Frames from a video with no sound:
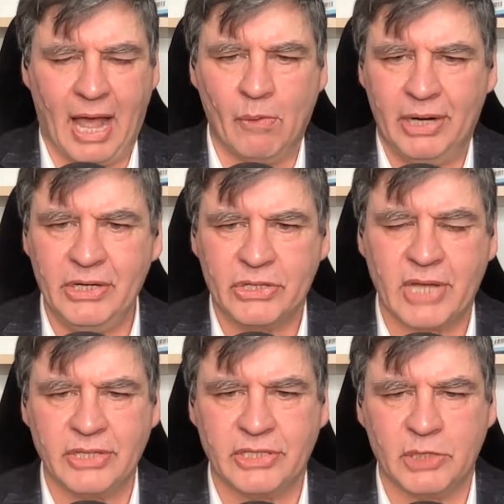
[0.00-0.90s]
I want to
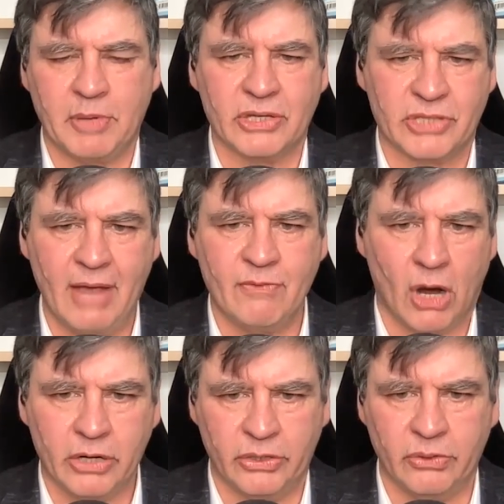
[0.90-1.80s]
discuss this because I've
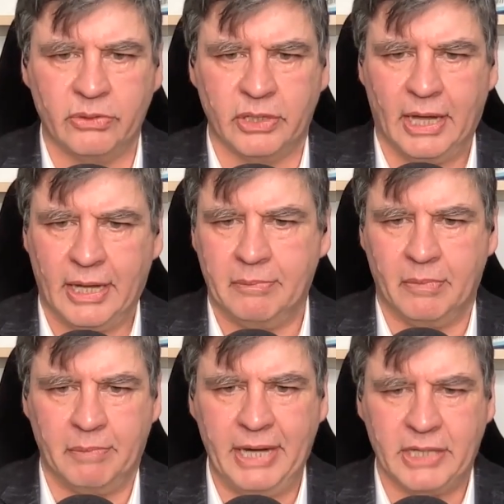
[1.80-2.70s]
argued
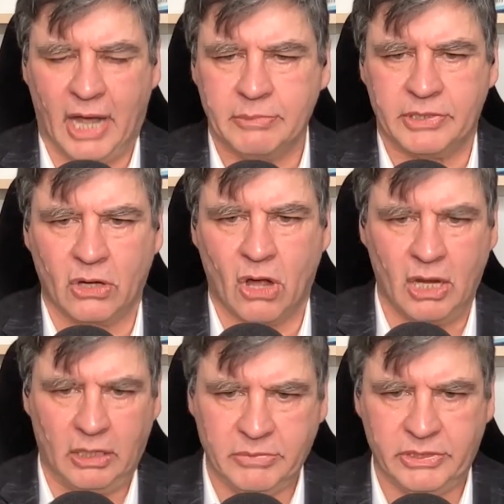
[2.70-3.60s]
many times in
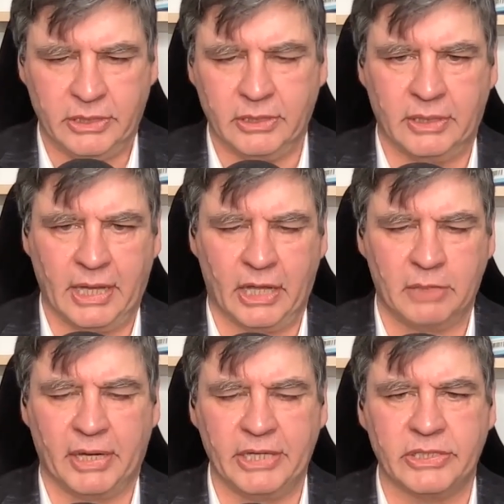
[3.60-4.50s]
columns and
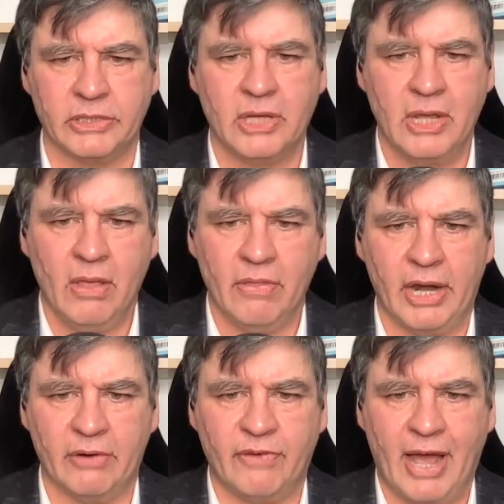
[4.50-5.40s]
other places
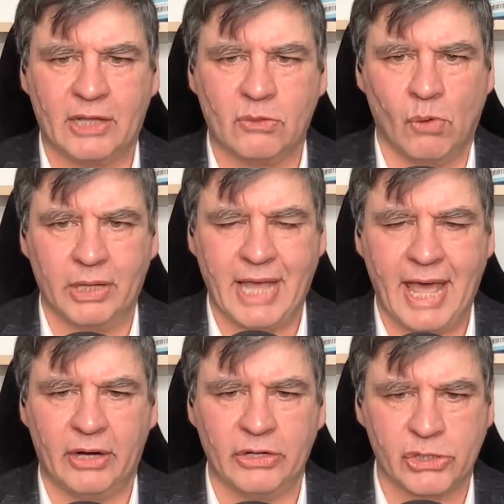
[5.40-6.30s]
that, in fact, what
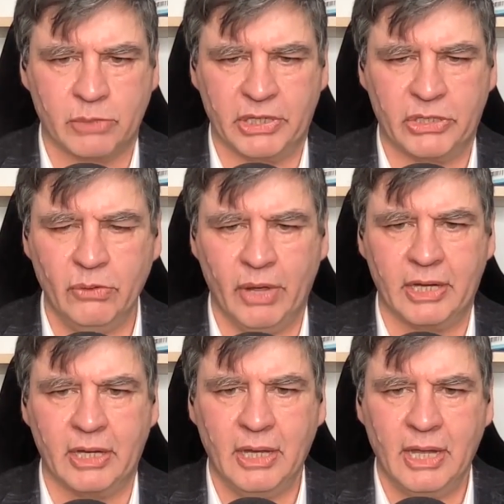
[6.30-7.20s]
Canada should be
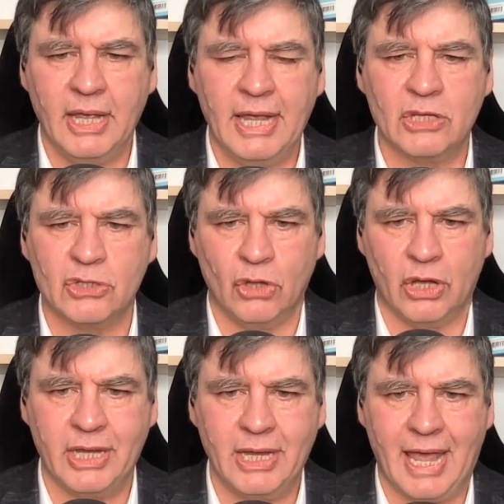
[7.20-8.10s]
doing is
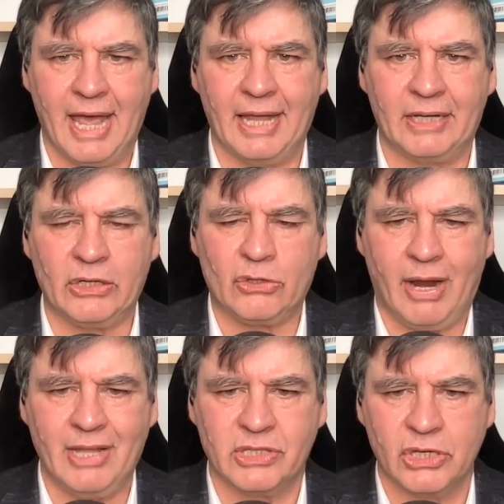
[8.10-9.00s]
looking at
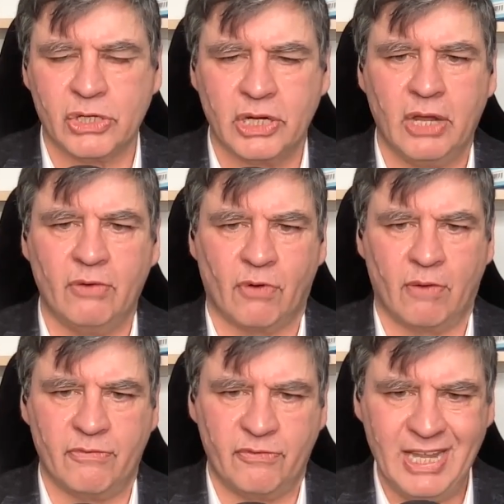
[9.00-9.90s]
transitioning
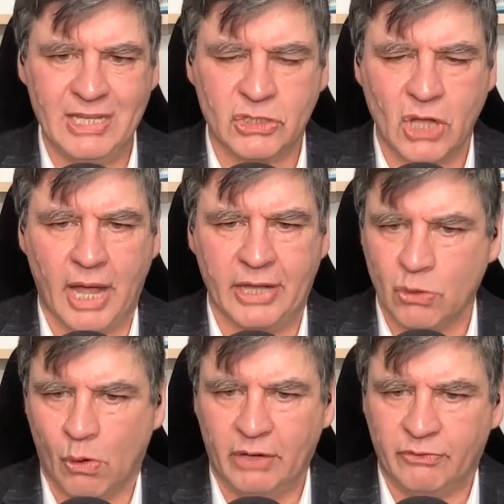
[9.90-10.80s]
from feedstock,
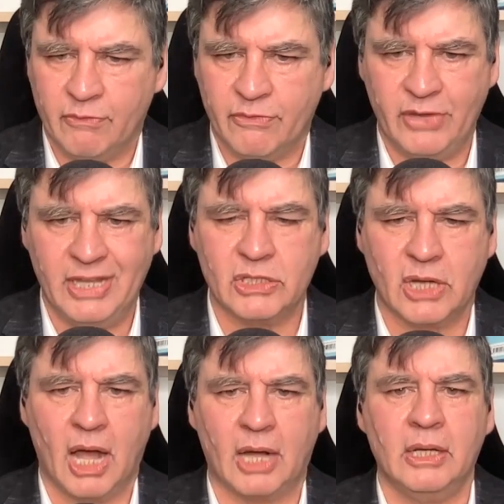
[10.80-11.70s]
its oil from
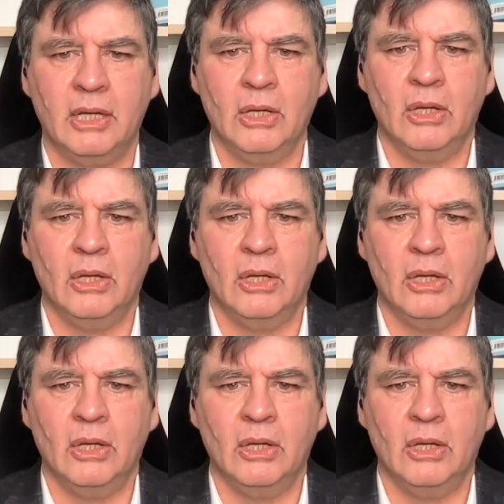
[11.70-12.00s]
feedstock